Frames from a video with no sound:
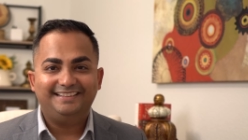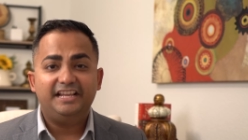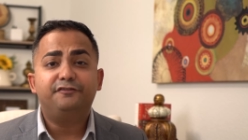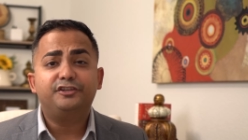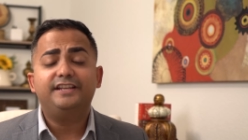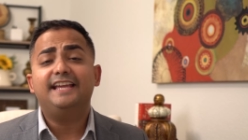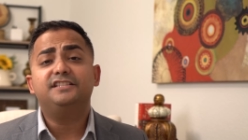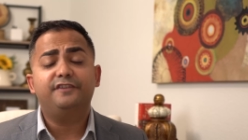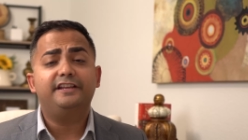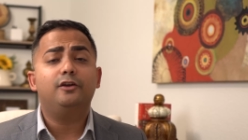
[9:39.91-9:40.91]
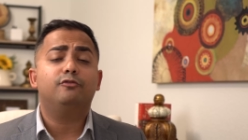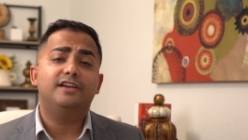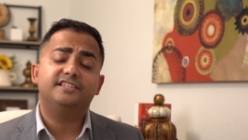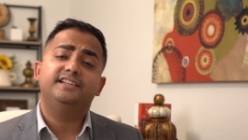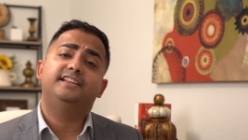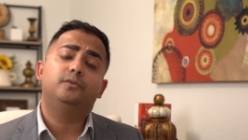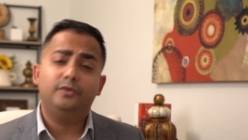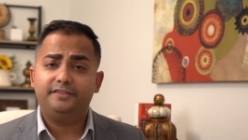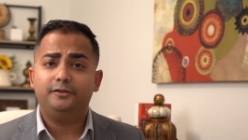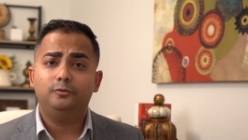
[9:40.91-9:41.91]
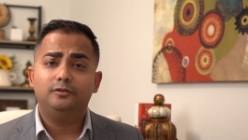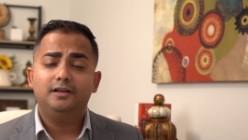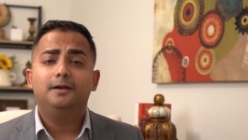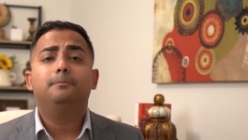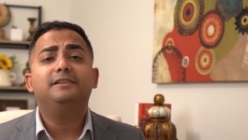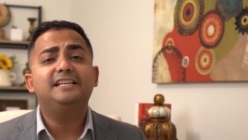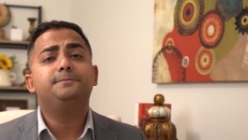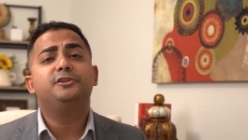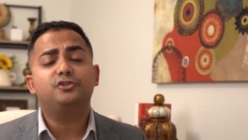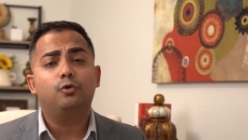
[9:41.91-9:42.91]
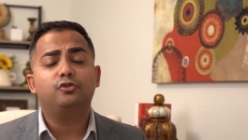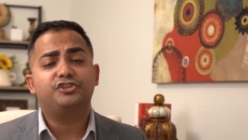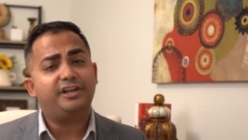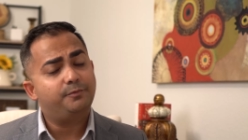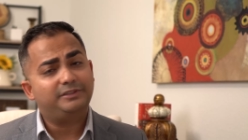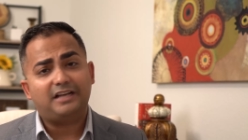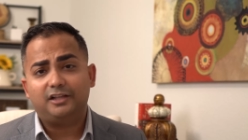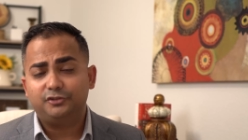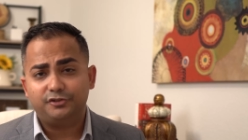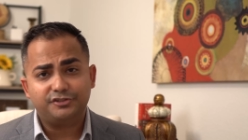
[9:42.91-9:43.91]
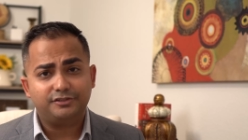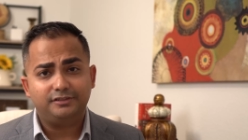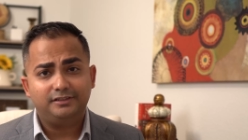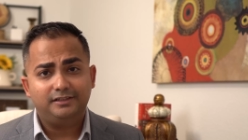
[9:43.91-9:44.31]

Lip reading: If today's video resonated with you, please be sure to share it with others.